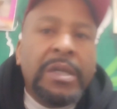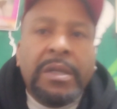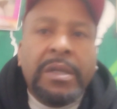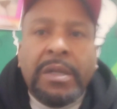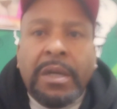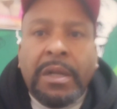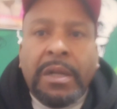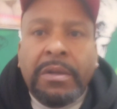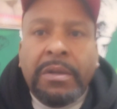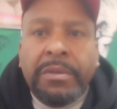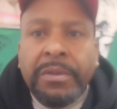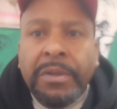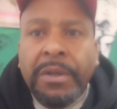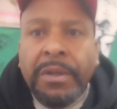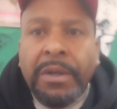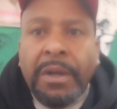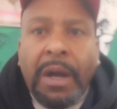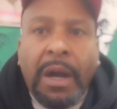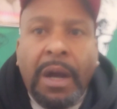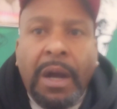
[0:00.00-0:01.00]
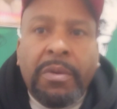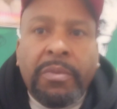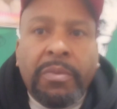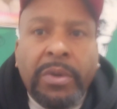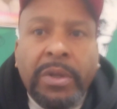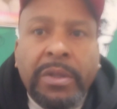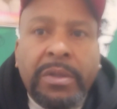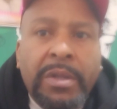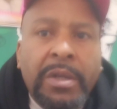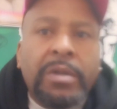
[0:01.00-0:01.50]
Canelo. I don't
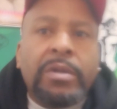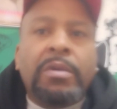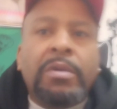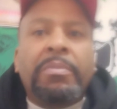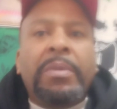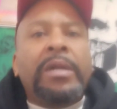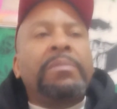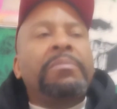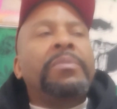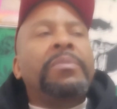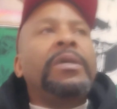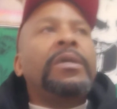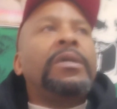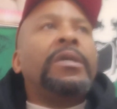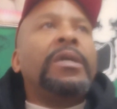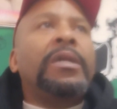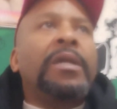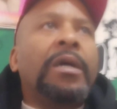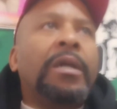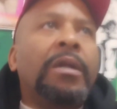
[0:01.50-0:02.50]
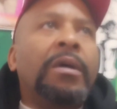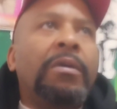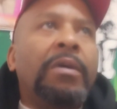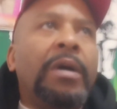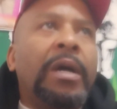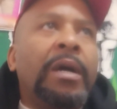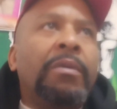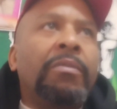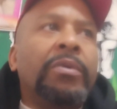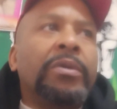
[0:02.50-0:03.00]
really think nobody beat Canelo
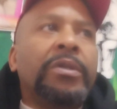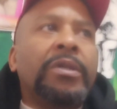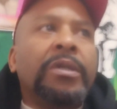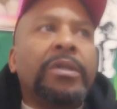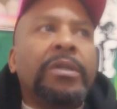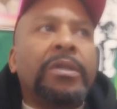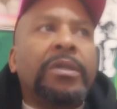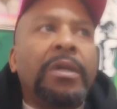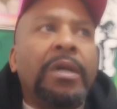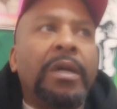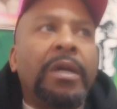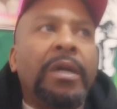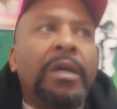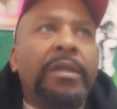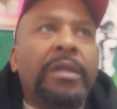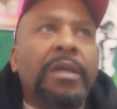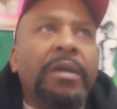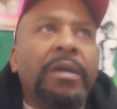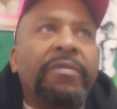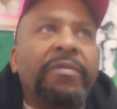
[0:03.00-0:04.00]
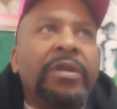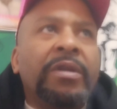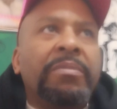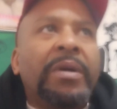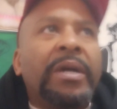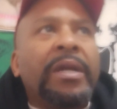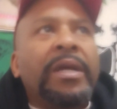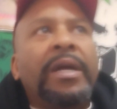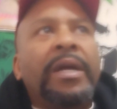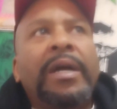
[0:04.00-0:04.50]
at 168. I think if
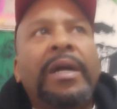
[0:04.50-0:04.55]
anybody